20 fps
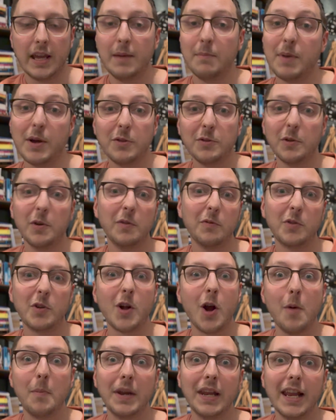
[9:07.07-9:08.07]
in both sort of
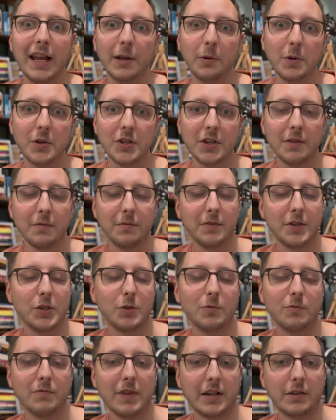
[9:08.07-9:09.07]
common language and
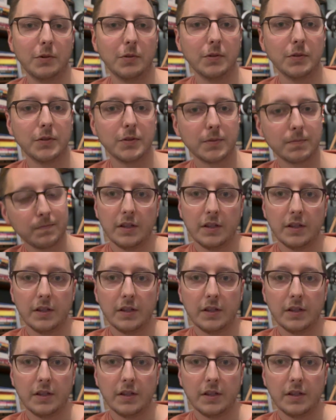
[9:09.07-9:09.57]
official records.